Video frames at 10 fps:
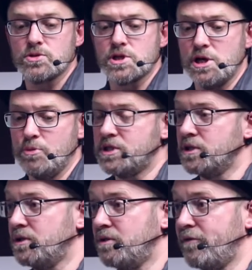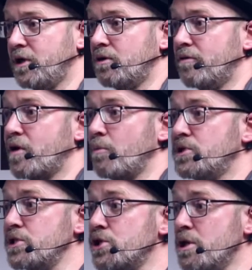also limited the vigor of
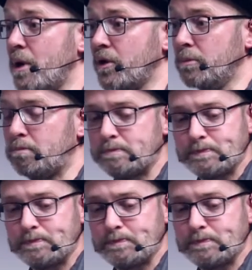competition among them.